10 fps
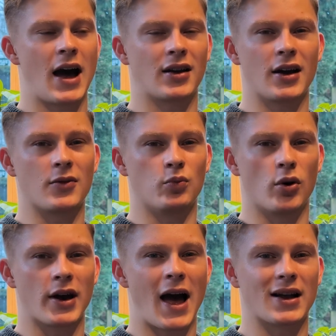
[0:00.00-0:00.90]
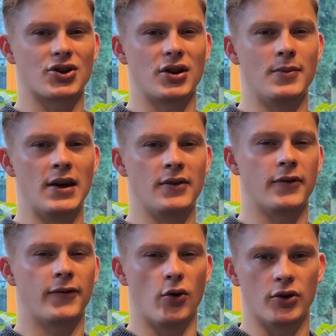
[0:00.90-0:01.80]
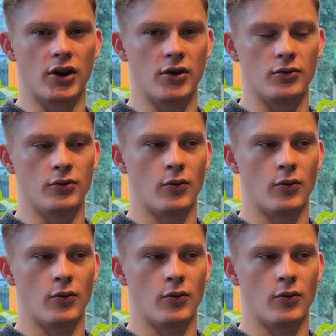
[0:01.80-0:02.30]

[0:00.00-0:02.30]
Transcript: and like what it actually means for you.